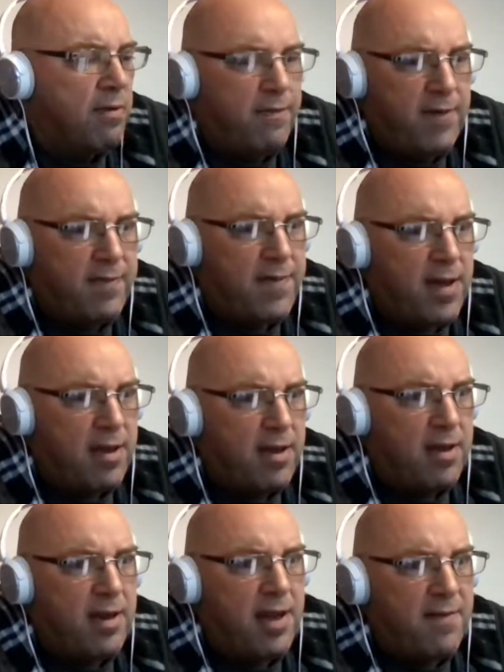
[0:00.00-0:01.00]
Viva
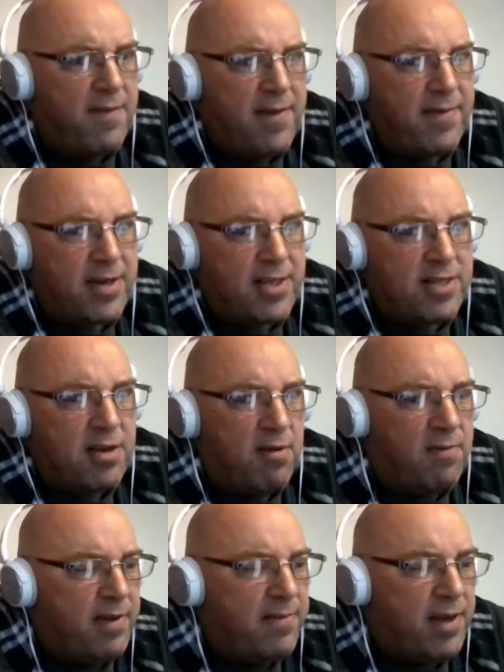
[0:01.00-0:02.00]
la Vénus,
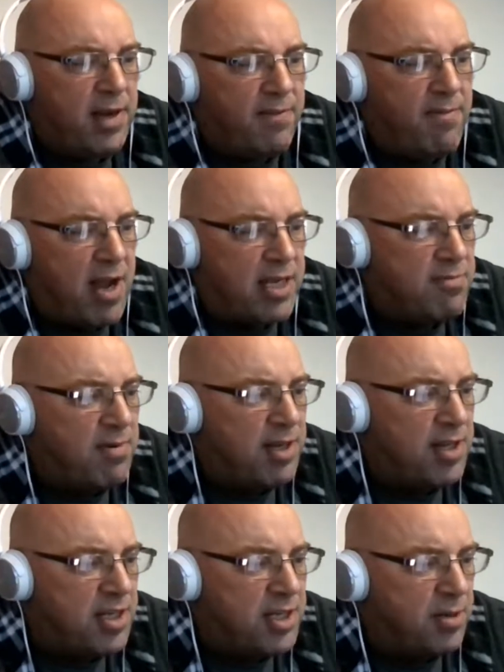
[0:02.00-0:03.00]
or Viva la France, one
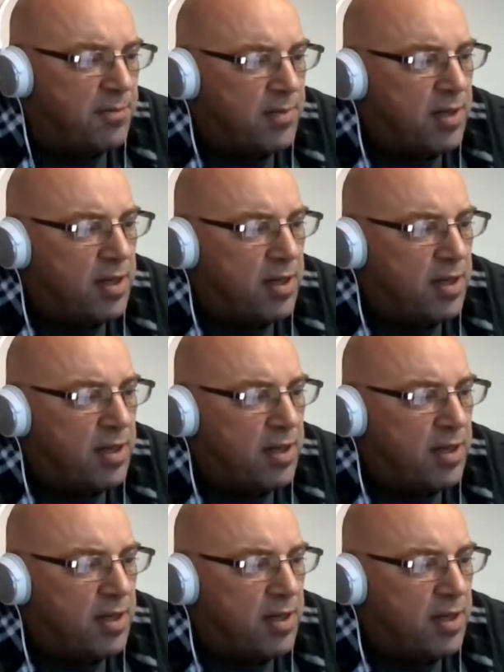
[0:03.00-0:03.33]
of the two.